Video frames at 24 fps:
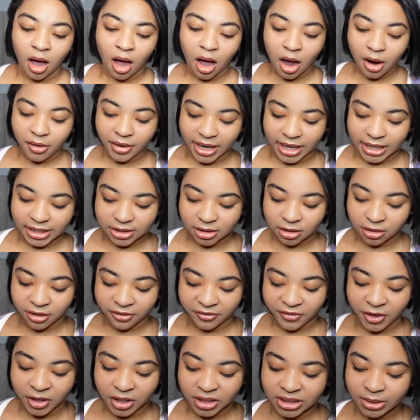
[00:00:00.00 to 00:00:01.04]
All right, so the
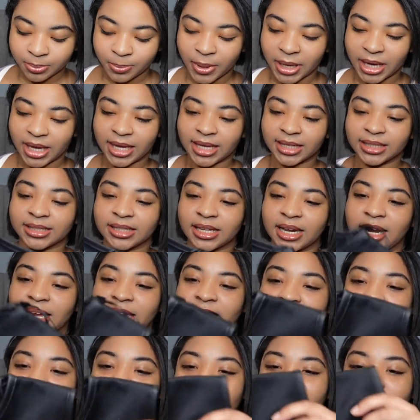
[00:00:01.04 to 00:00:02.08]
first piece that I
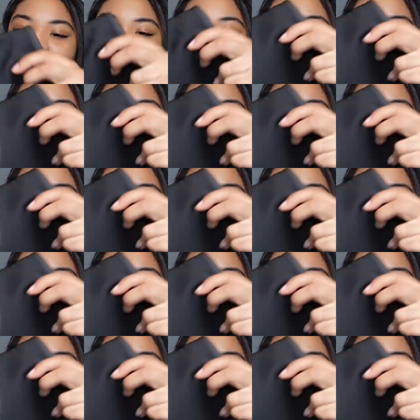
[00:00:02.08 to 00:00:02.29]
got